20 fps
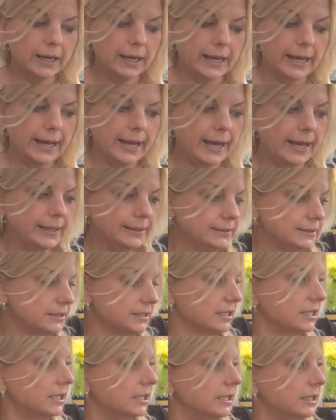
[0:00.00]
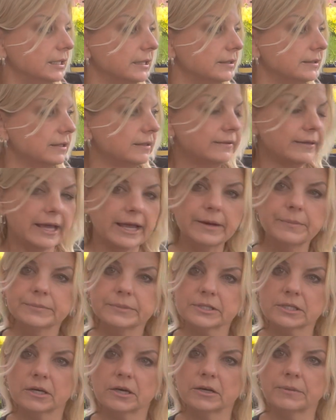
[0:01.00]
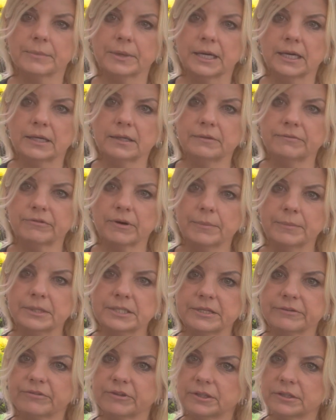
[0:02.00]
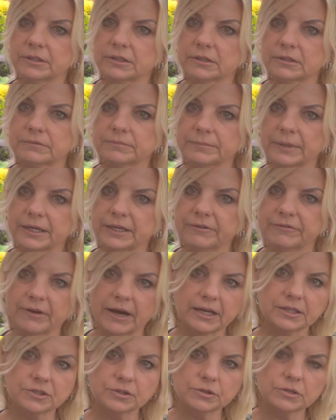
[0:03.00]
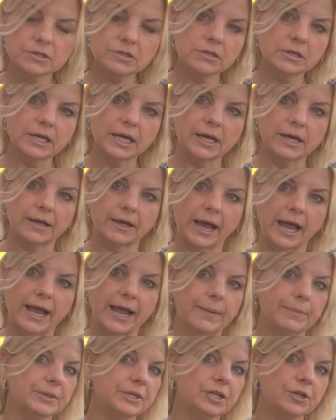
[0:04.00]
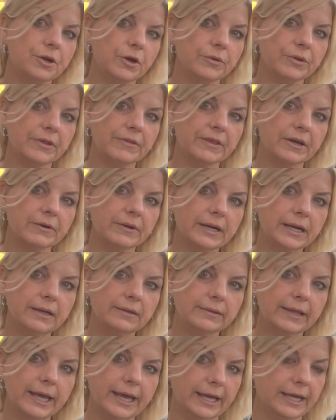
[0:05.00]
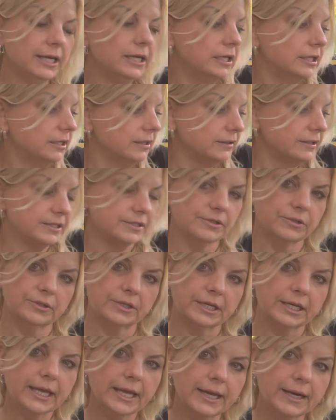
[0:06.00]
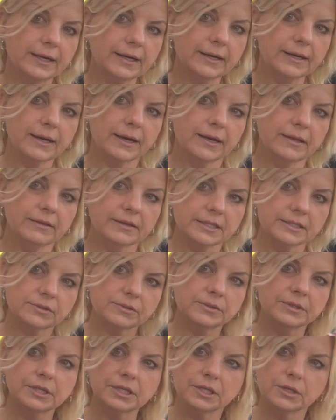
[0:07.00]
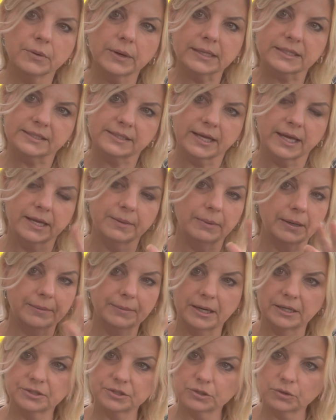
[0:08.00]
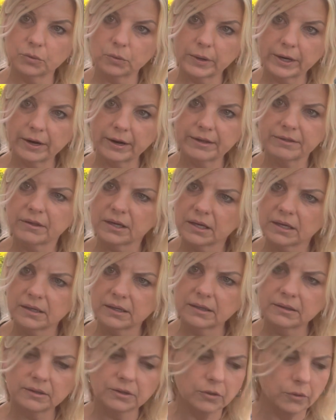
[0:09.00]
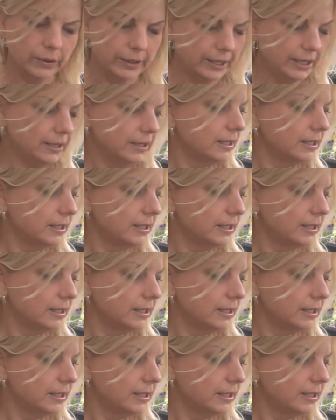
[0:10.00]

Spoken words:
And the lamps are made from a different manufacturer. I happen to know that they're in LA. These are in Canada. These are in the USA, but I'm not sure where. I think in Illinois.